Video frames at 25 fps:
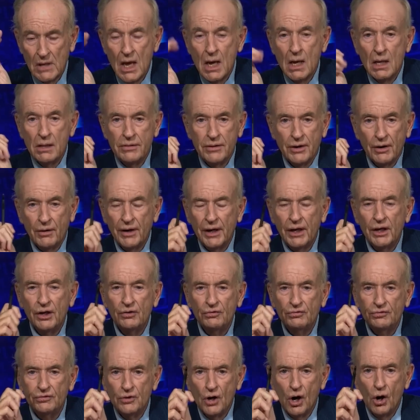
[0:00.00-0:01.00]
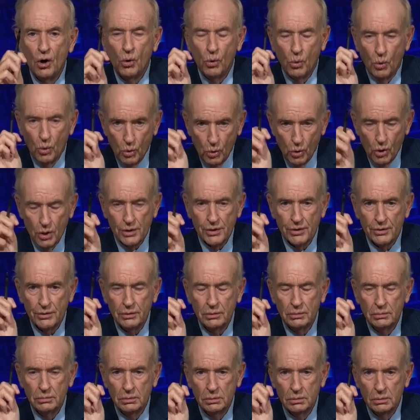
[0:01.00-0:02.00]
There is no order
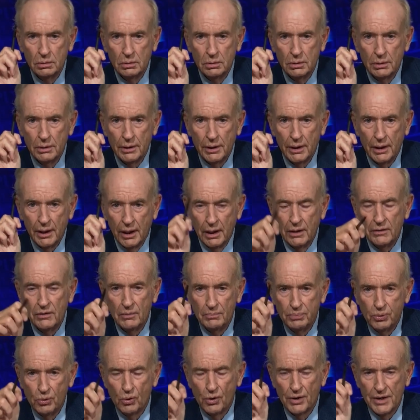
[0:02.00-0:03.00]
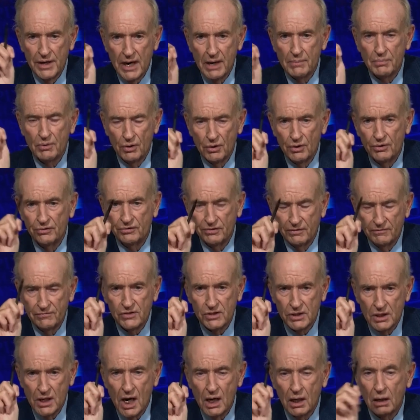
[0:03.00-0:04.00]
in the poor neighborhoods of
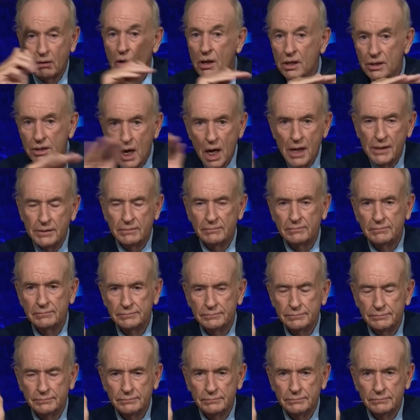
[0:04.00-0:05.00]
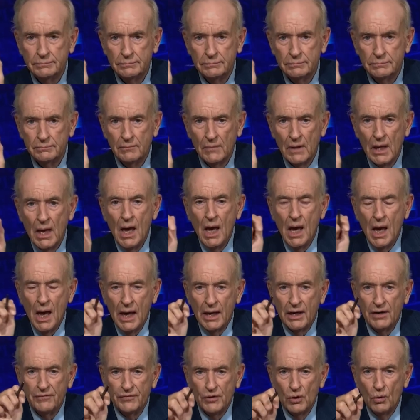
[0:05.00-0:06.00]
Chicago. None.
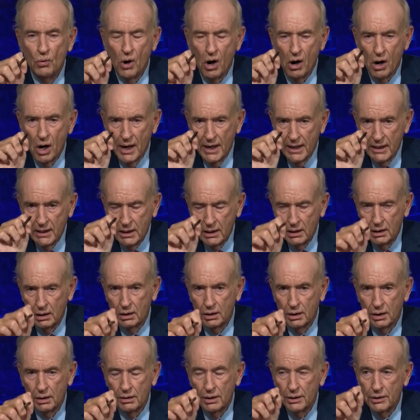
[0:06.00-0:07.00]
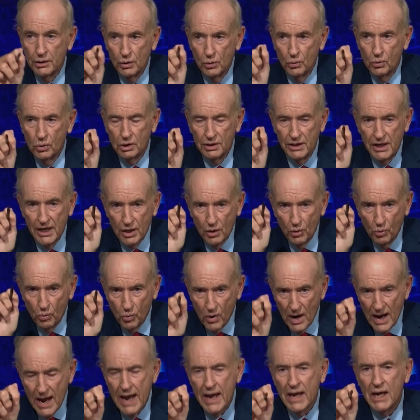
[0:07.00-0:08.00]
And if you are a killer, you will get
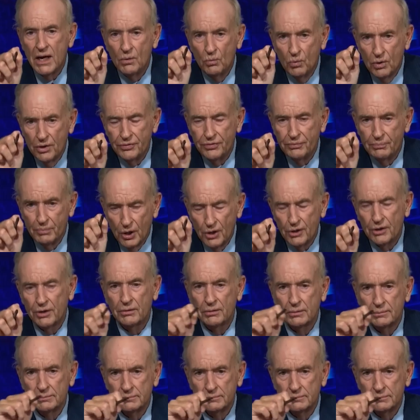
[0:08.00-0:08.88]
away with murder.